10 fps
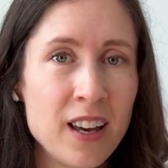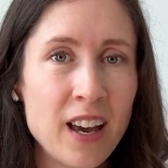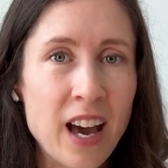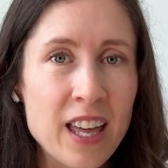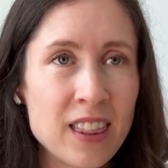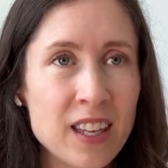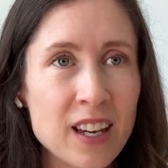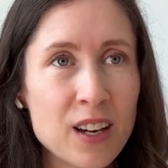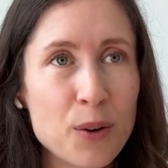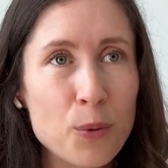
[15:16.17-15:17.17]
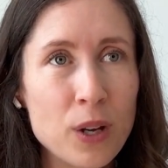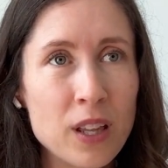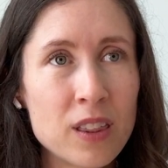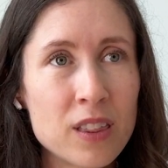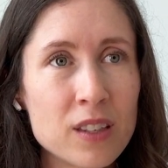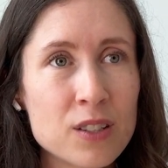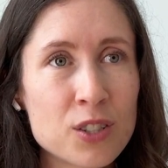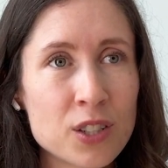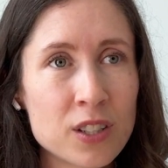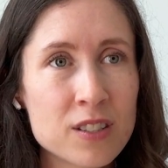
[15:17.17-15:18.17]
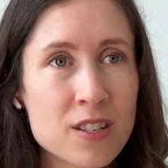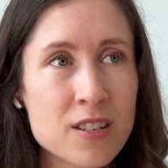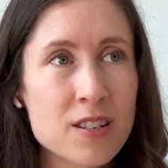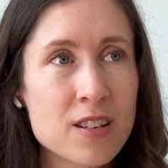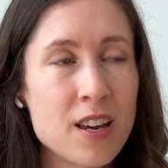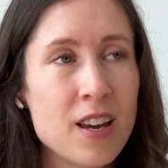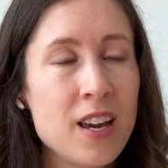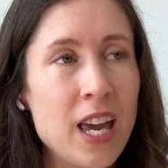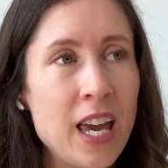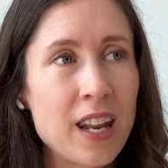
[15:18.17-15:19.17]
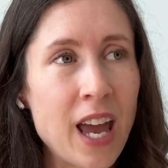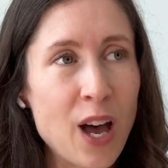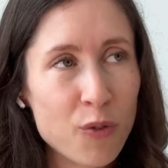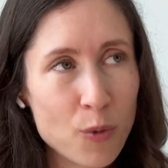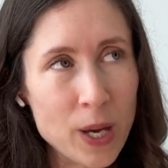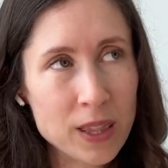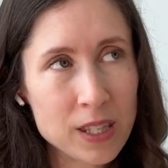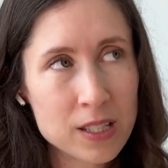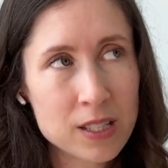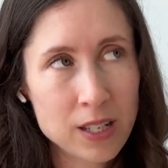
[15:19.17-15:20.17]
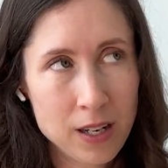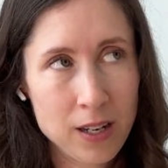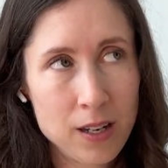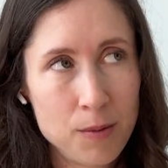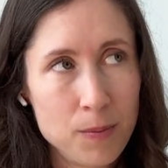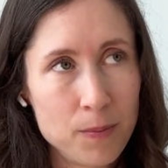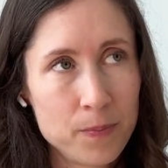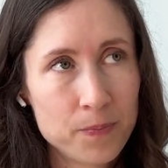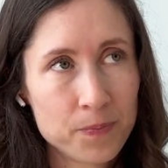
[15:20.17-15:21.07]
I think with shirts and alphabet this time,